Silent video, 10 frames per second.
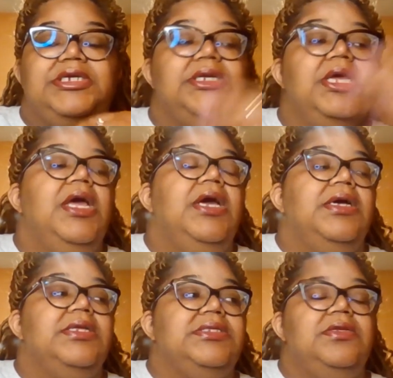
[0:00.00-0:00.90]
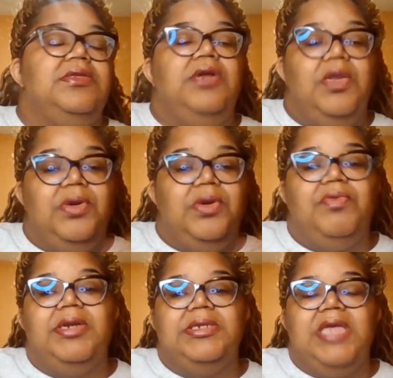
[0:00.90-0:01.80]
Because, you know, they went around the
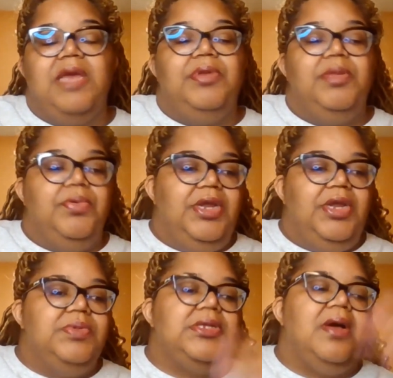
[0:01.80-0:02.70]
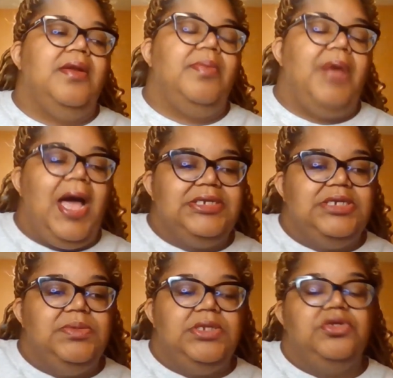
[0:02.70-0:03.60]
table and Monique was talking about how she was a little
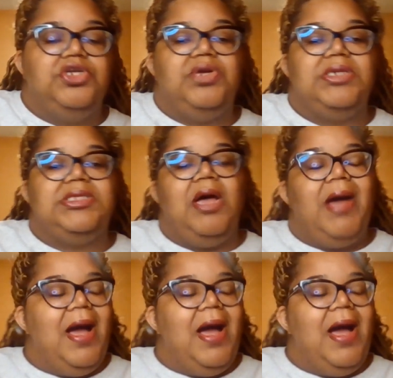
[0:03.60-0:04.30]
stressed out, how